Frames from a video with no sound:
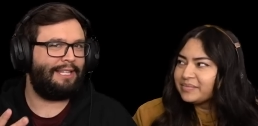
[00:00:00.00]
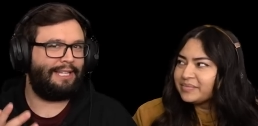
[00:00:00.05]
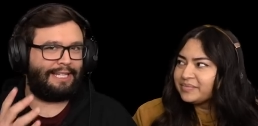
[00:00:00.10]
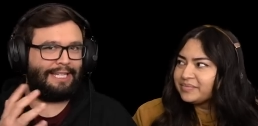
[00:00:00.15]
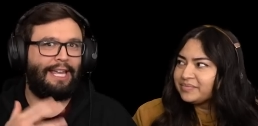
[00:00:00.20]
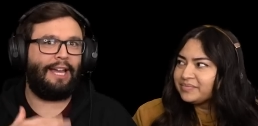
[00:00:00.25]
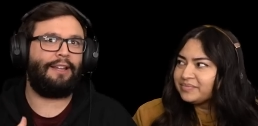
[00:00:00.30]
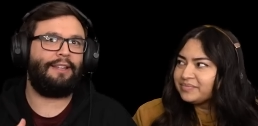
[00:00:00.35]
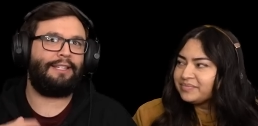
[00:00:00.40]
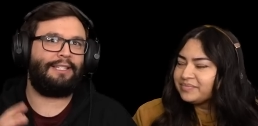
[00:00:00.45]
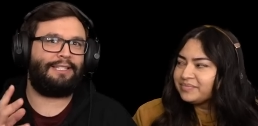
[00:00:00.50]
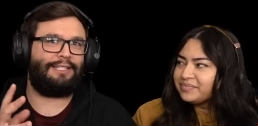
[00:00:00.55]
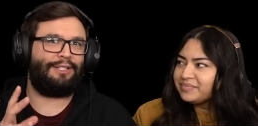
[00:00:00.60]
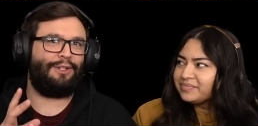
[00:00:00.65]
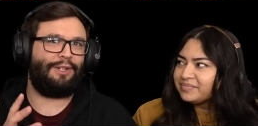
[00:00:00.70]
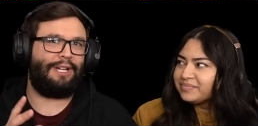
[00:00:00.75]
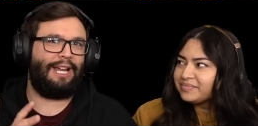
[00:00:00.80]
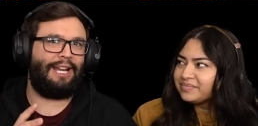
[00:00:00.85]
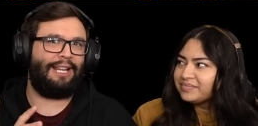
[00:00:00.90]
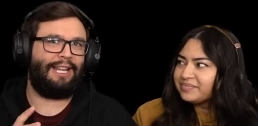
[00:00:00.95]
Speaker 1: Kelly's still
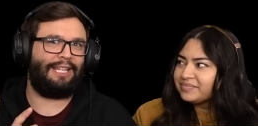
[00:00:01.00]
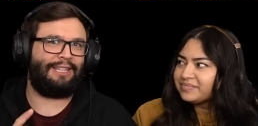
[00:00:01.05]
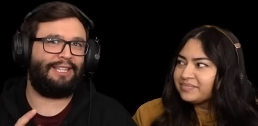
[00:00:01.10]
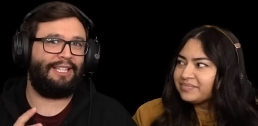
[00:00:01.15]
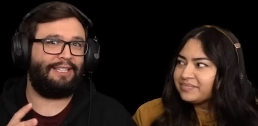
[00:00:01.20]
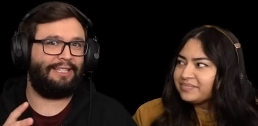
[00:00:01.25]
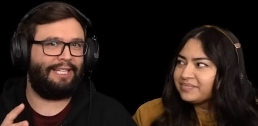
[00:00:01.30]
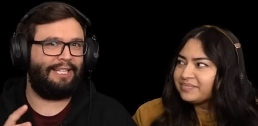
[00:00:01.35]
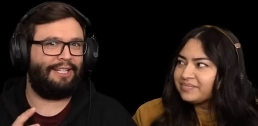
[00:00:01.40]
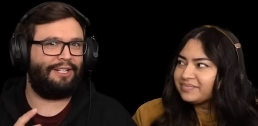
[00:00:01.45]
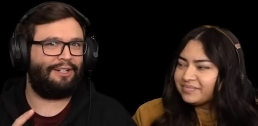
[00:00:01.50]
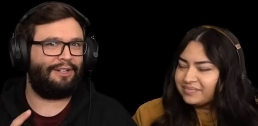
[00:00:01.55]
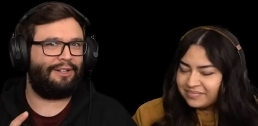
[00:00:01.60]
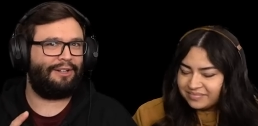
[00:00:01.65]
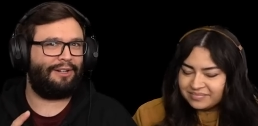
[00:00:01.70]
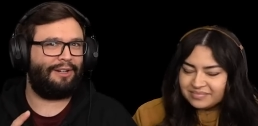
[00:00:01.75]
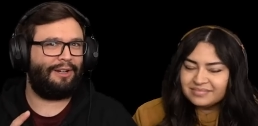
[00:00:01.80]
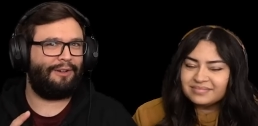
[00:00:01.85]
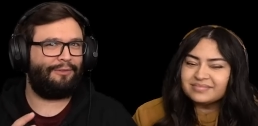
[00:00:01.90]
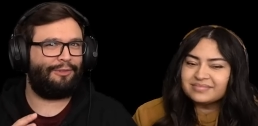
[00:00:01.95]
kind of like the
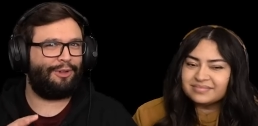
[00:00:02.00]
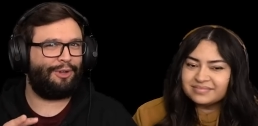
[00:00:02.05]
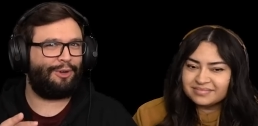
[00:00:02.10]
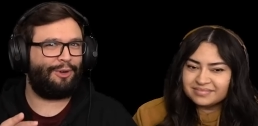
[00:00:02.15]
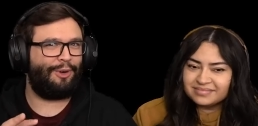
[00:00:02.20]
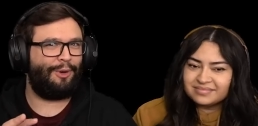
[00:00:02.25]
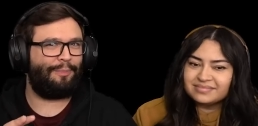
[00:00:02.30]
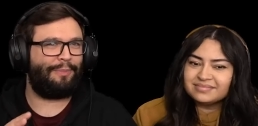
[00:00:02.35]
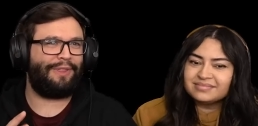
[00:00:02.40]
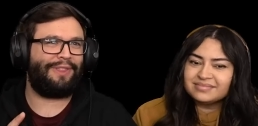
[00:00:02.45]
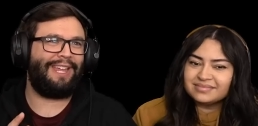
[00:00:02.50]
leader of the group, but